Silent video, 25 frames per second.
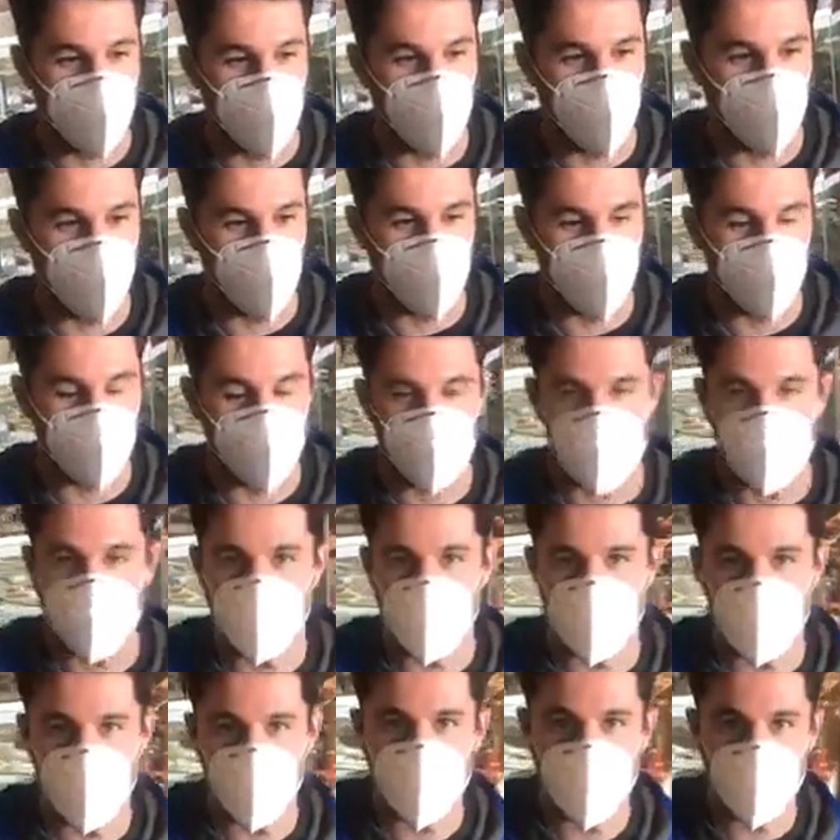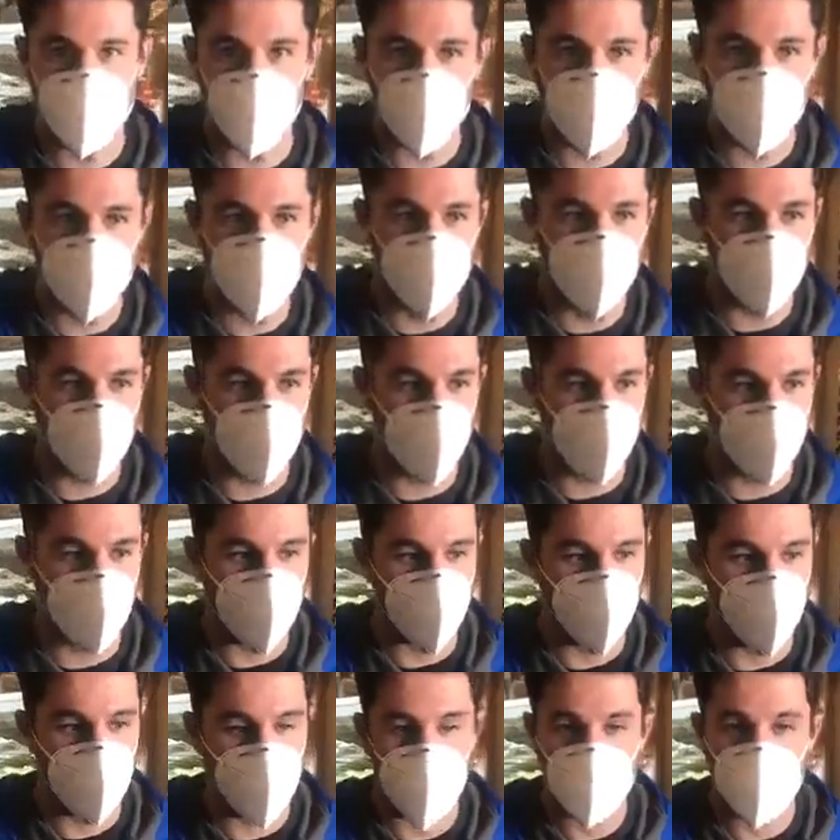A lot of us were brought up in it,
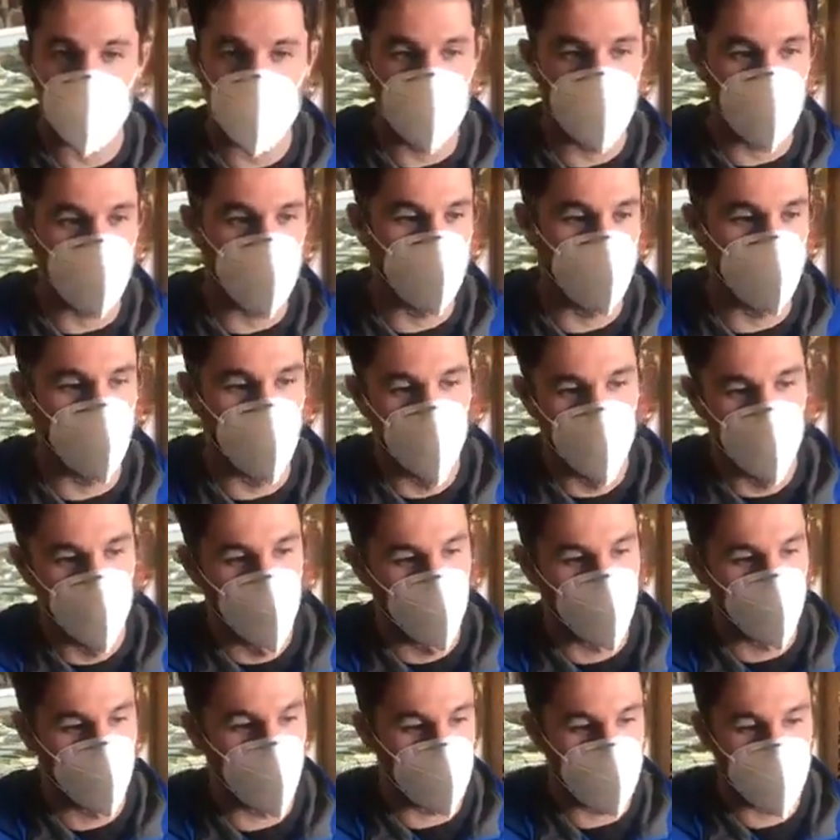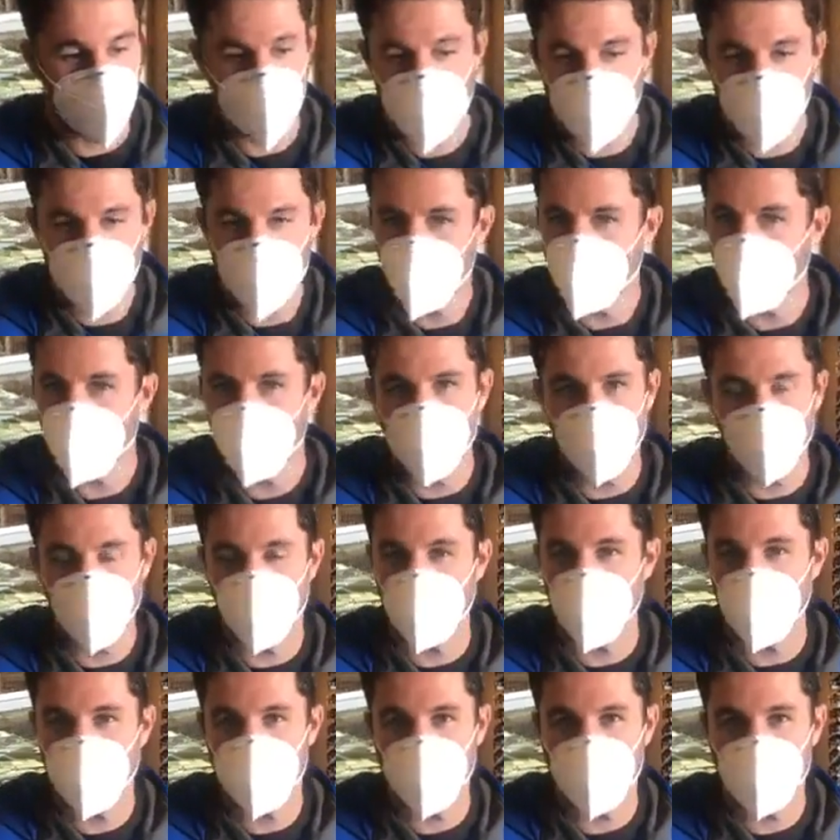and paddling just resonated with me for
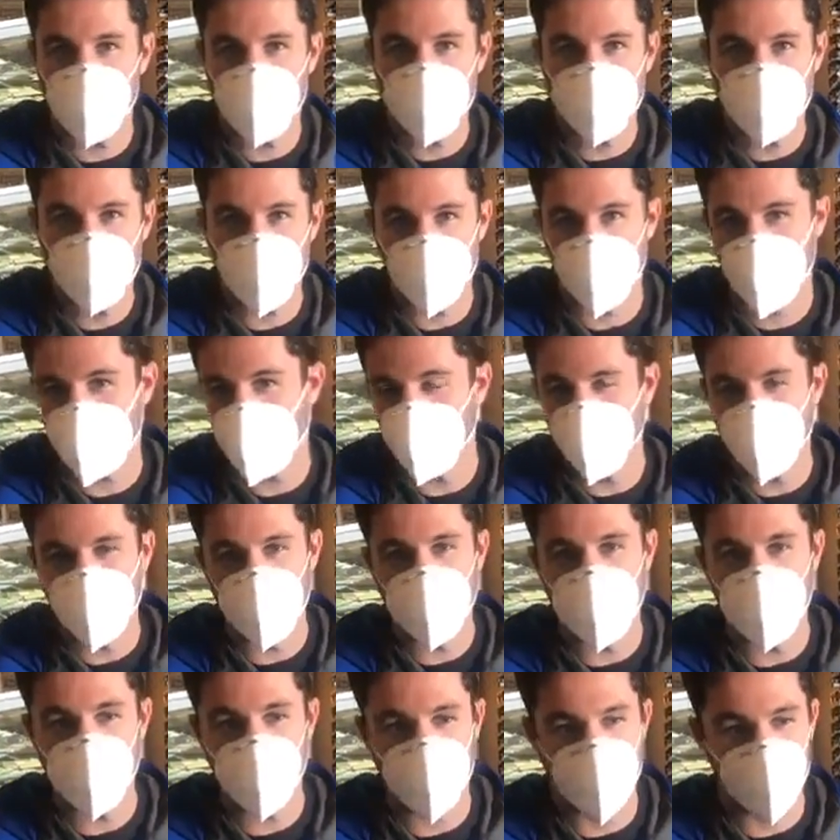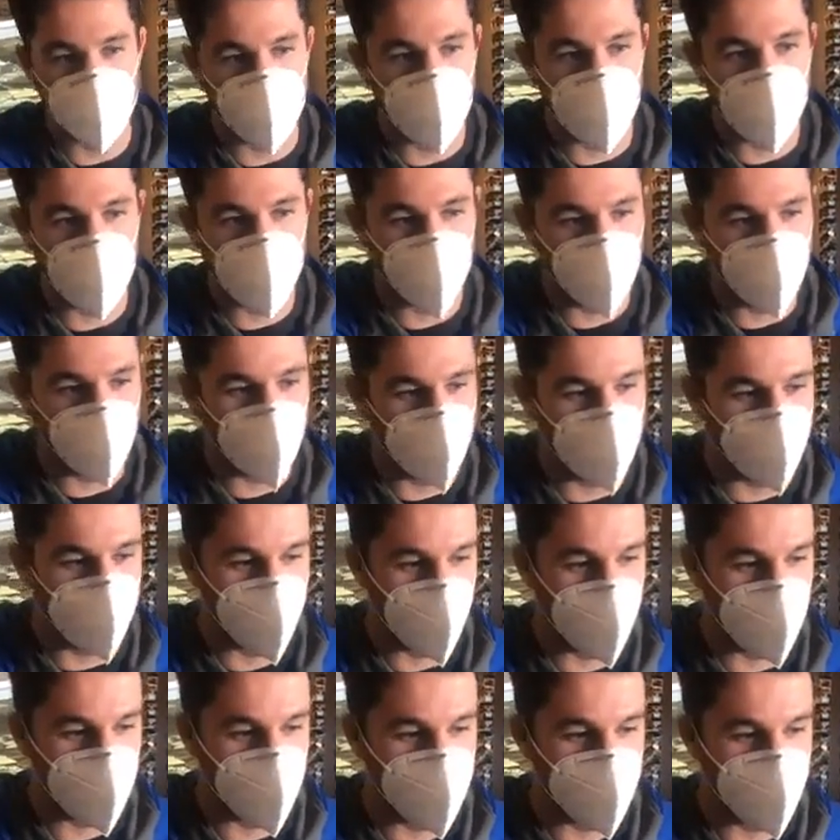whatever reason. I liked being on the line with my
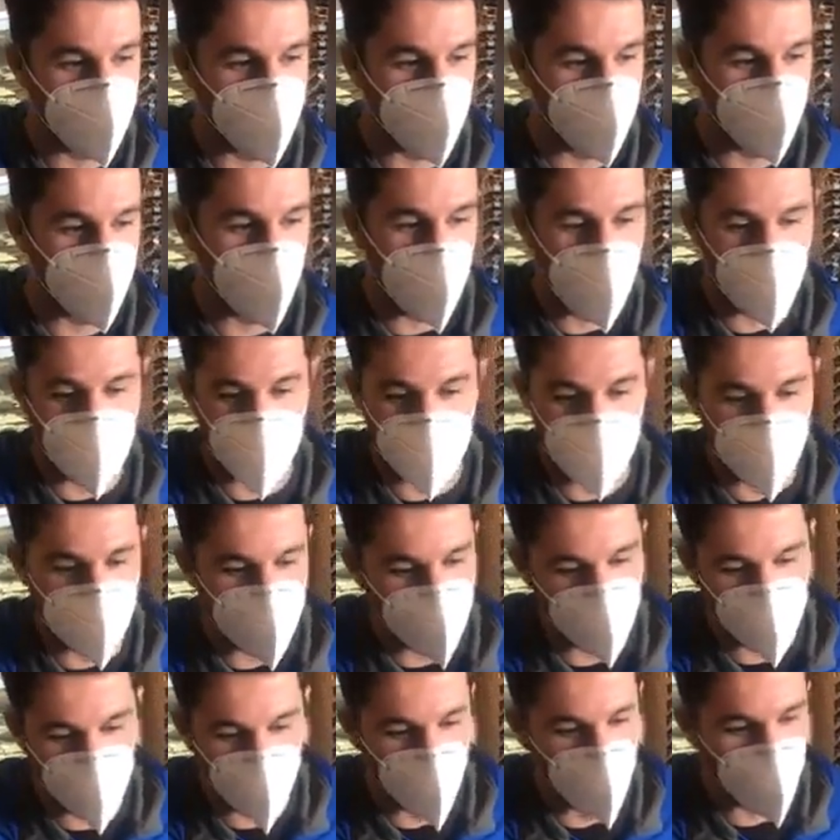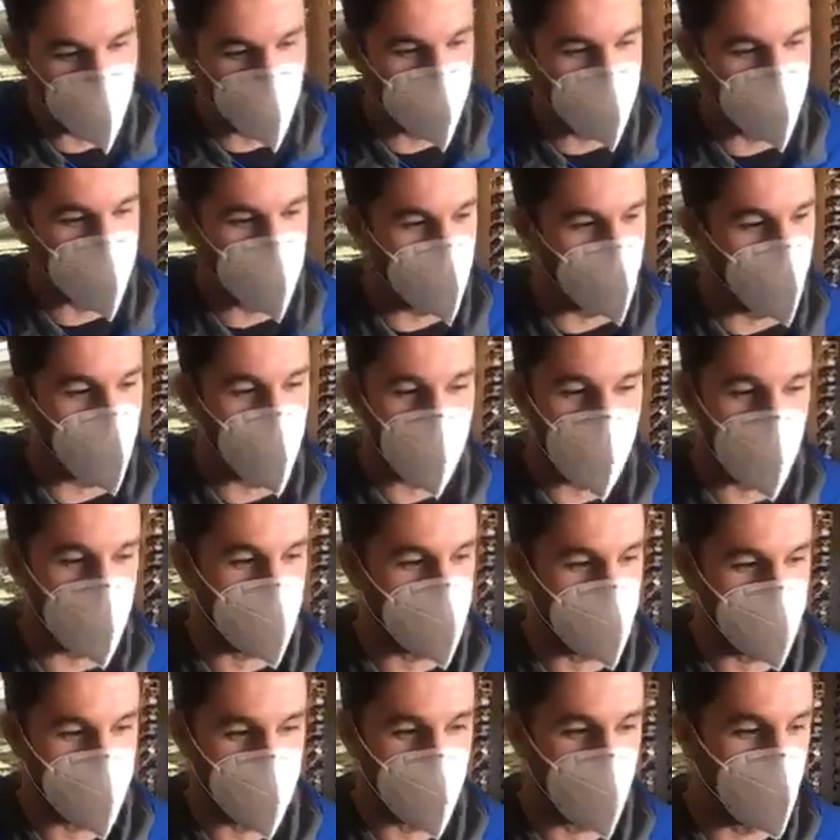friends and having this board that you could go out
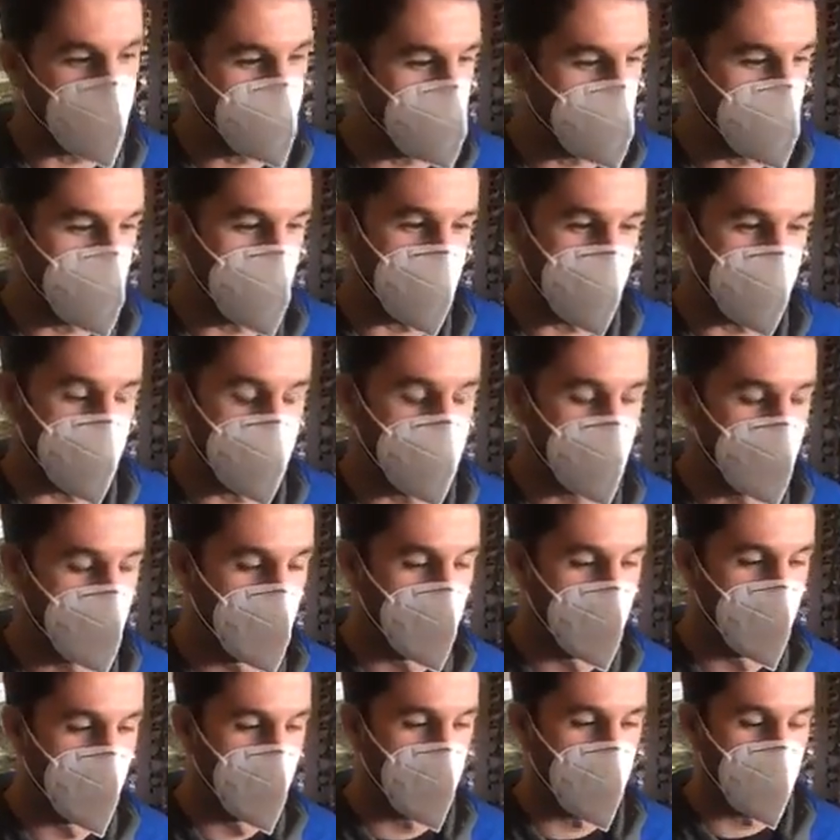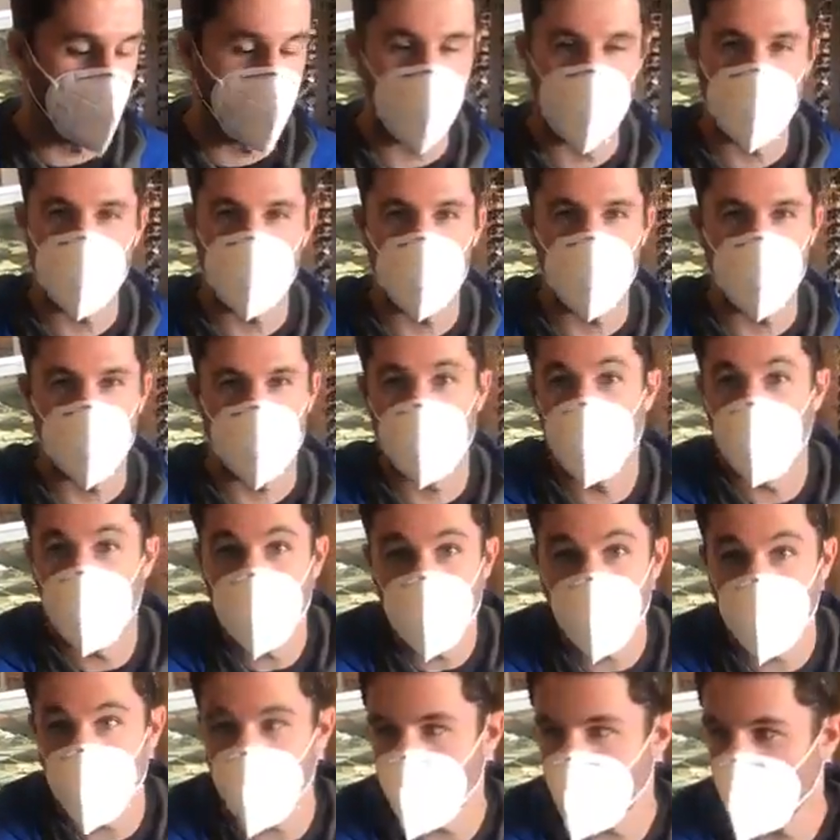into the ocean and
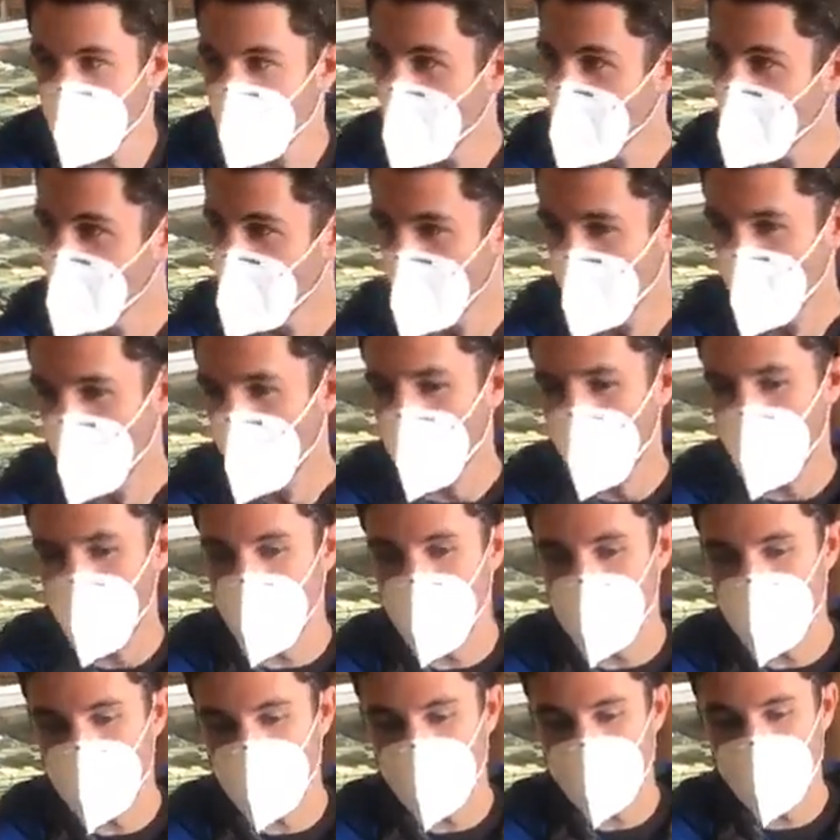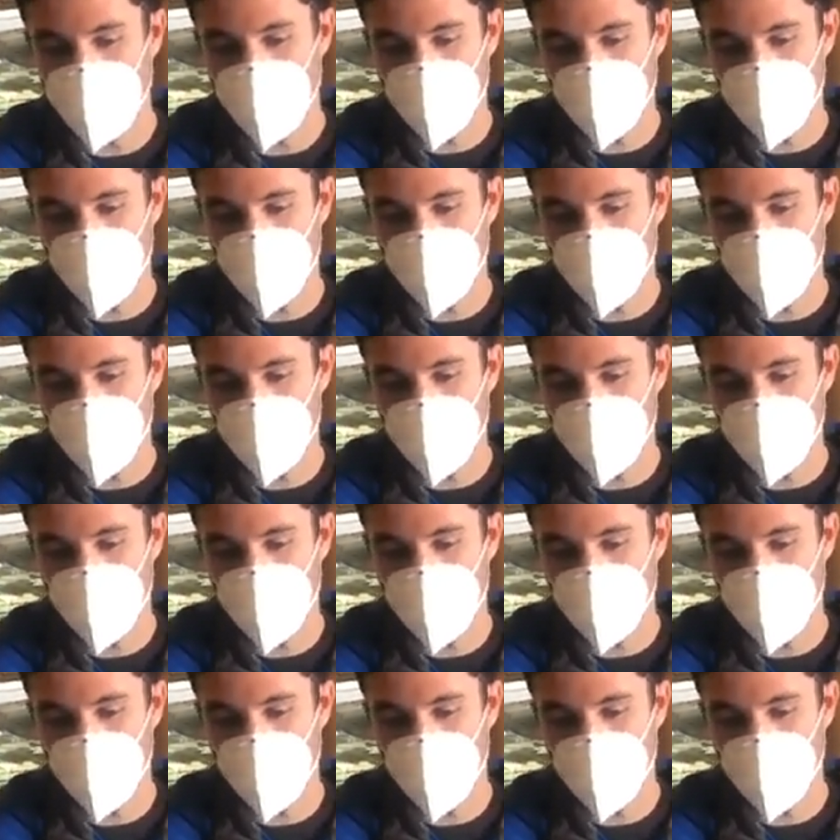compete with. And